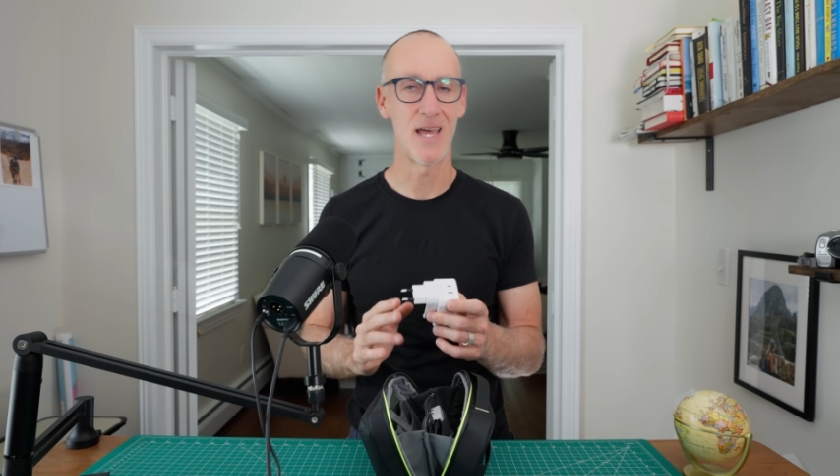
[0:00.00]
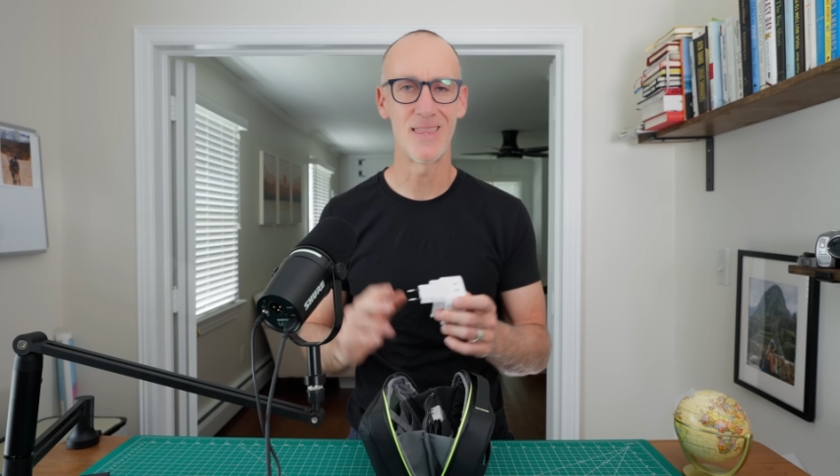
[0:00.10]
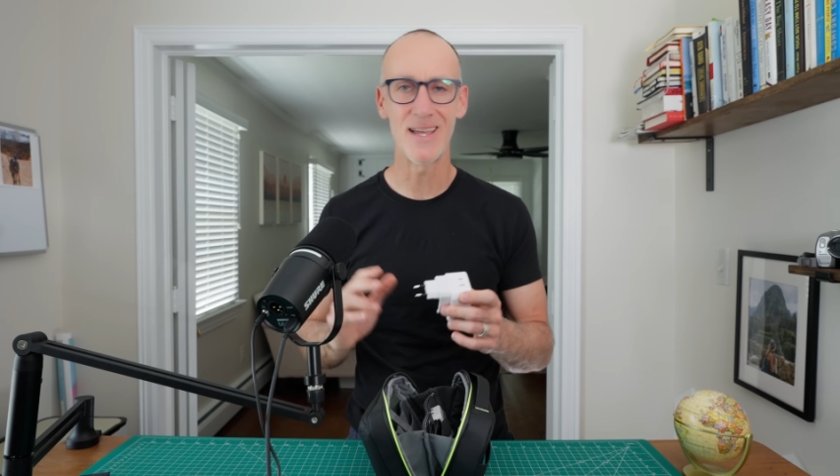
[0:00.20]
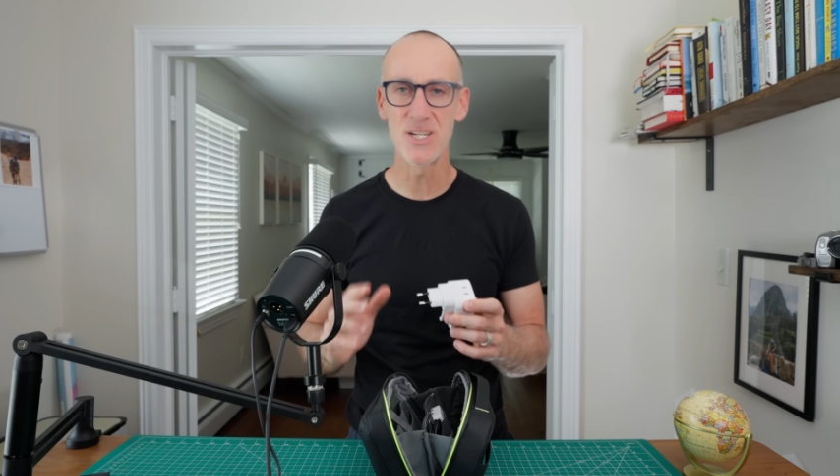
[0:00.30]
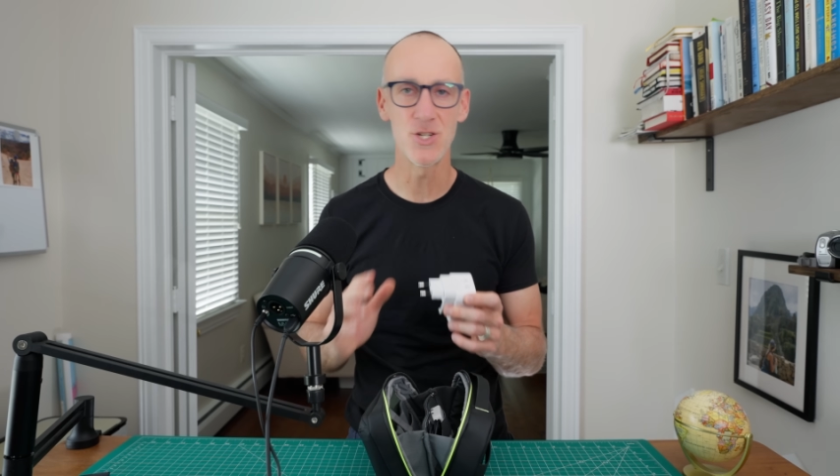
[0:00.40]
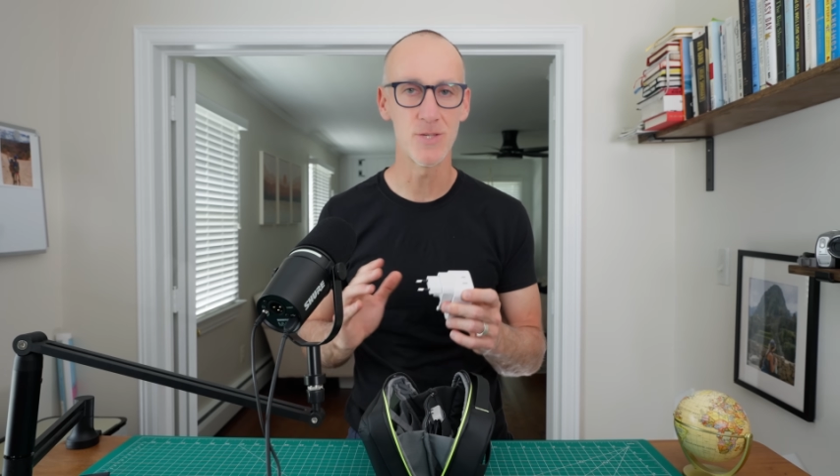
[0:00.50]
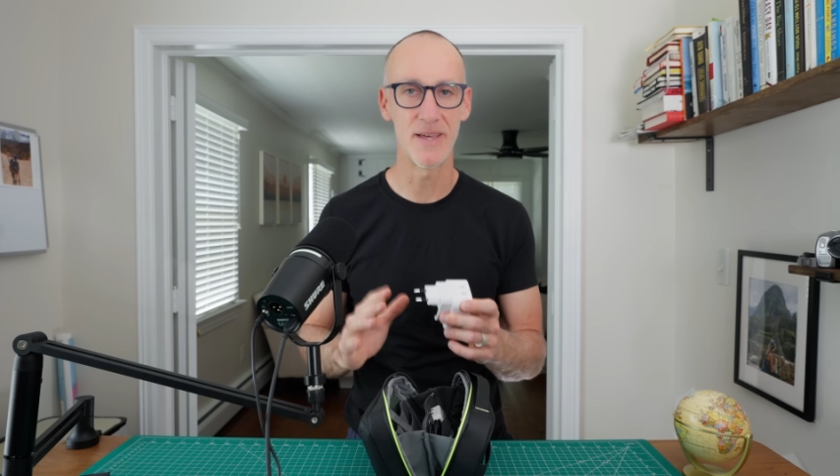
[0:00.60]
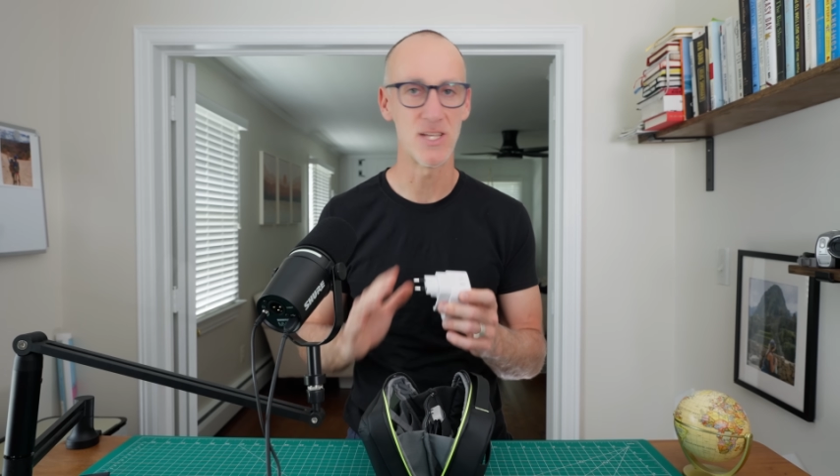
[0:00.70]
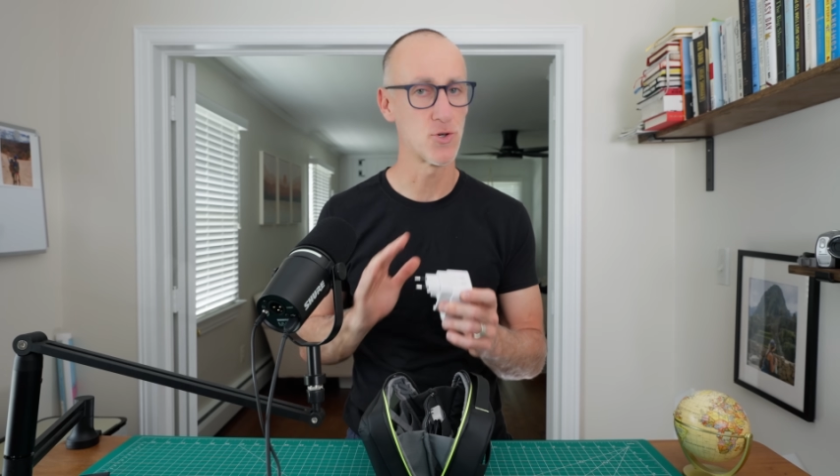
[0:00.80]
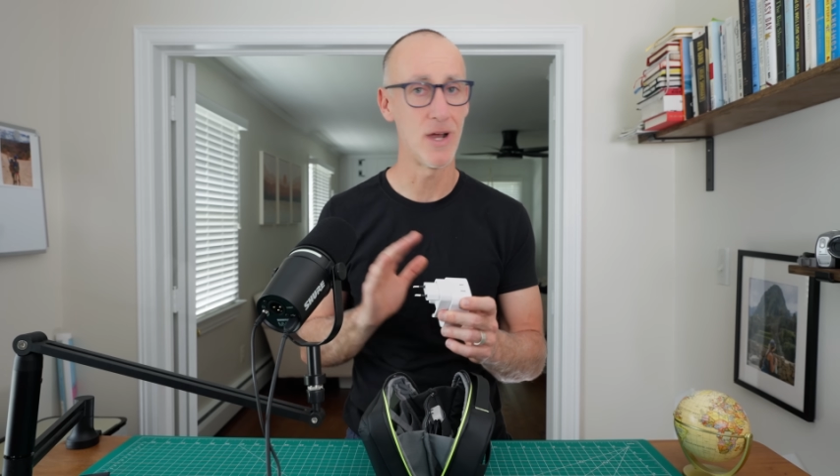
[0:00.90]
I think it just
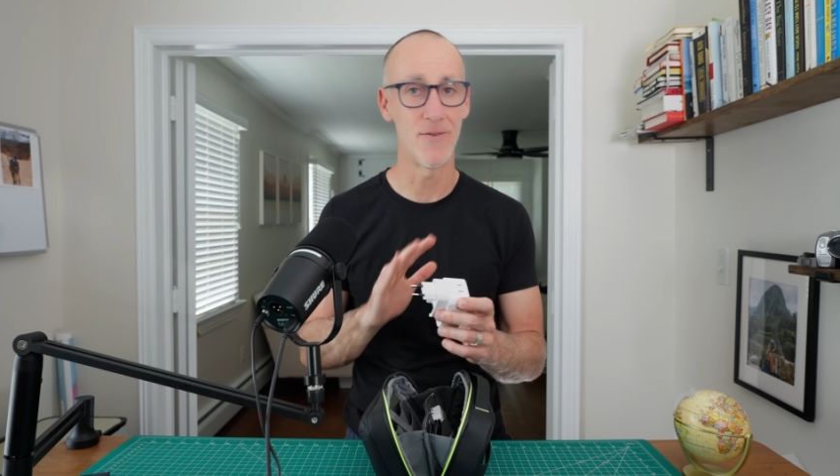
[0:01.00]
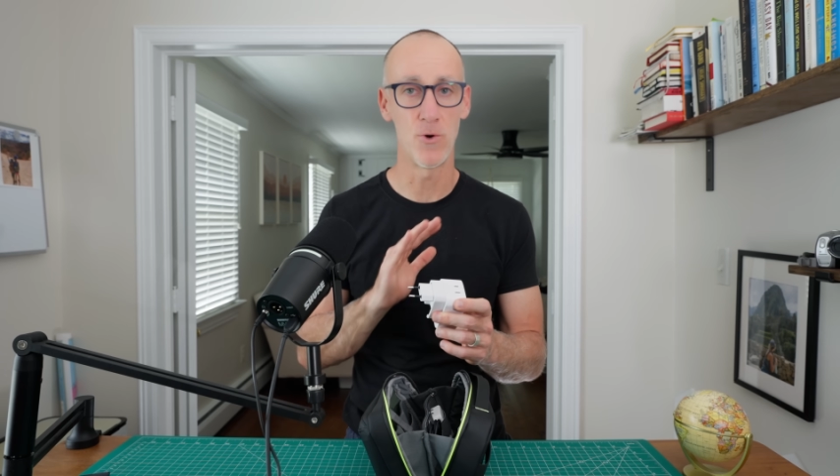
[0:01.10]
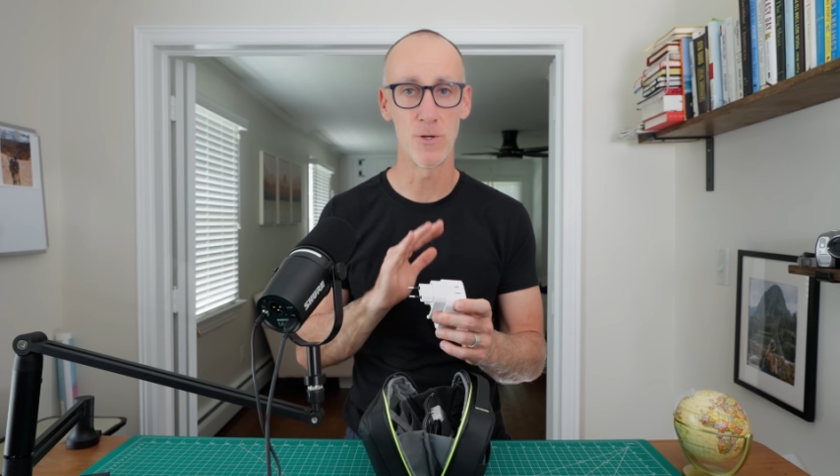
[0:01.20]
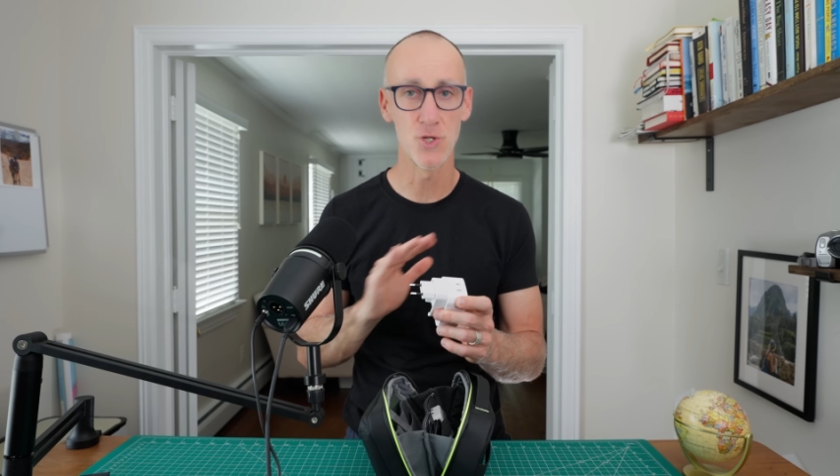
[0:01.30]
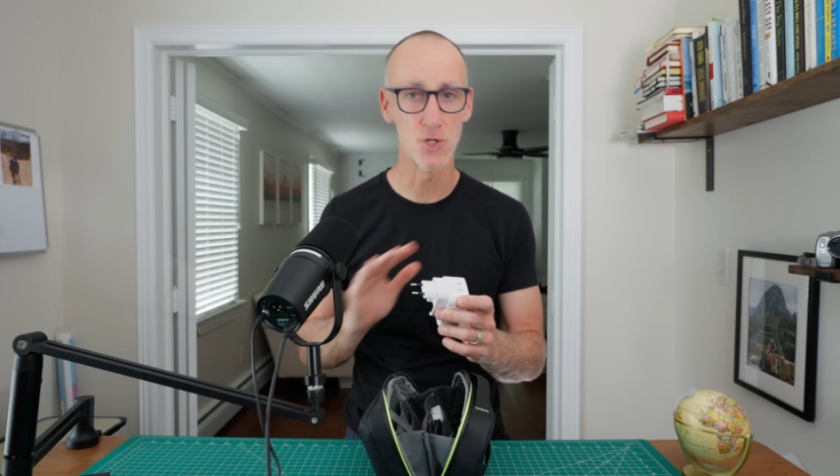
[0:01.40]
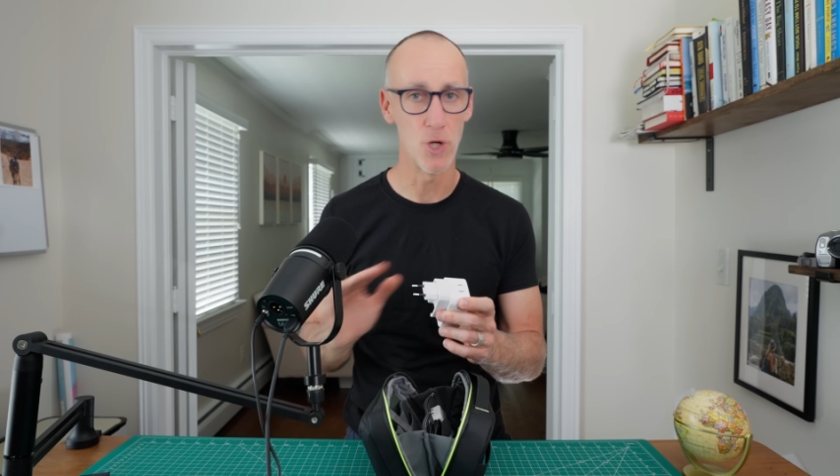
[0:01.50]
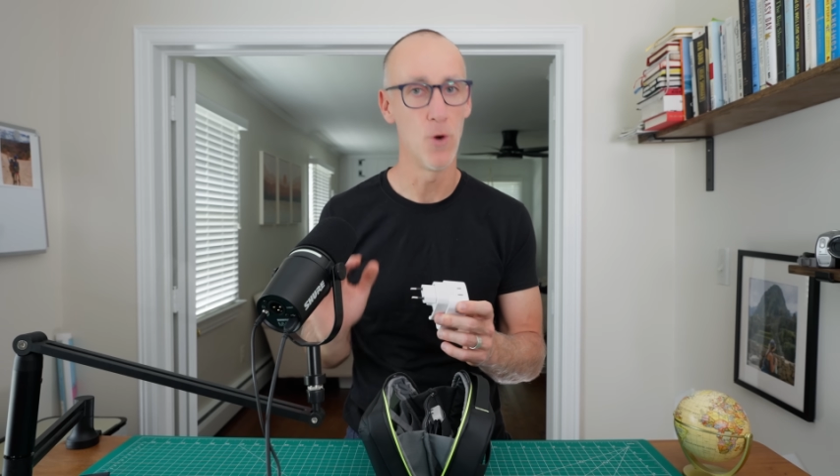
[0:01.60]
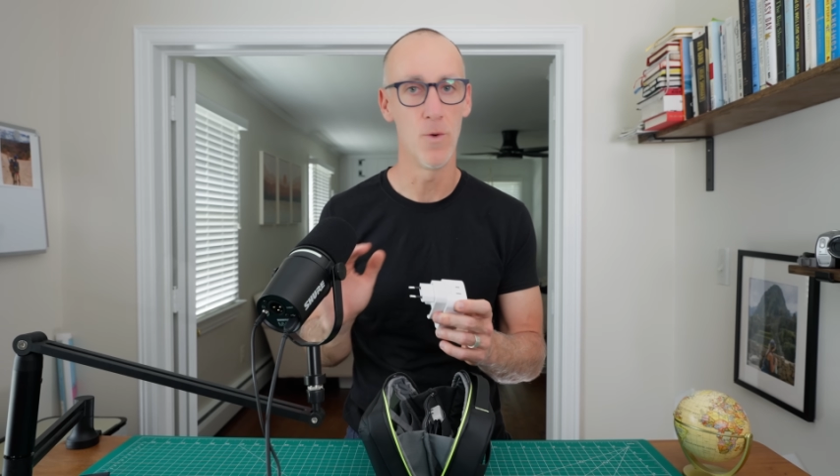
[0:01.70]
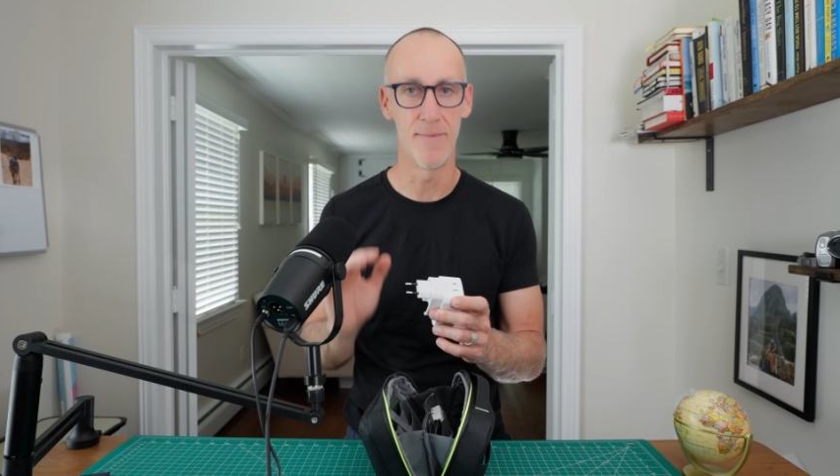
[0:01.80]
makes travel so